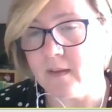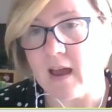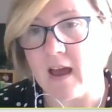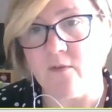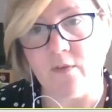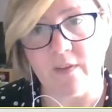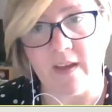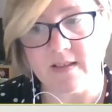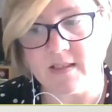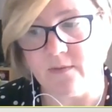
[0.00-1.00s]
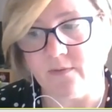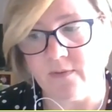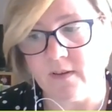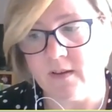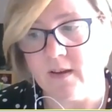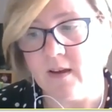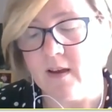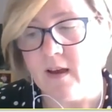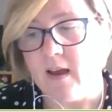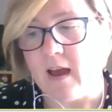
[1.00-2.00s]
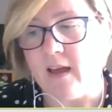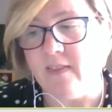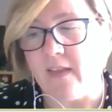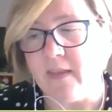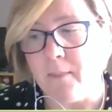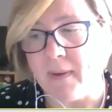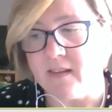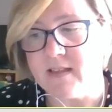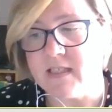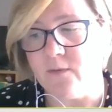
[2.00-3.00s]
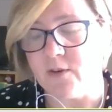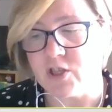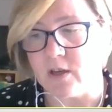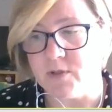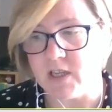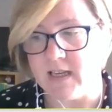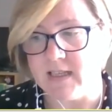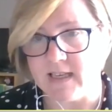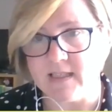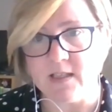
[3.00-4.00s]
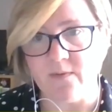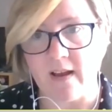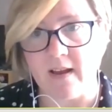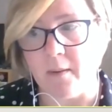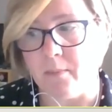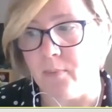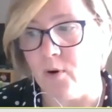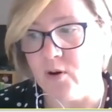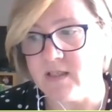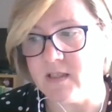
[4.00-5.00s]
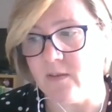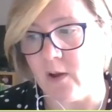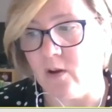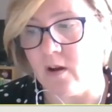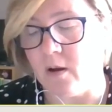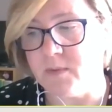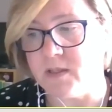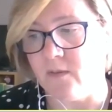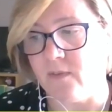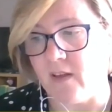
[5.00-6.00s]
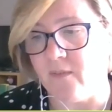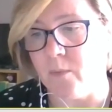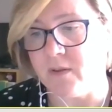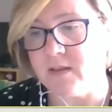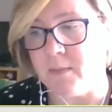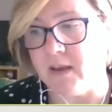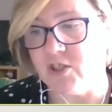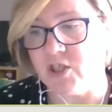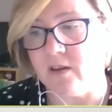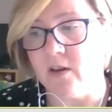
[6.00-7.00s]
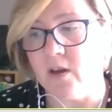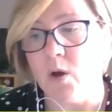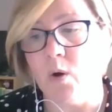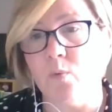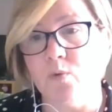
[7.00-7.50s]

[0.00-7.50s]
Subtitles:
and reflective, and that the ability for some to identify positive outcomes of living with dementia was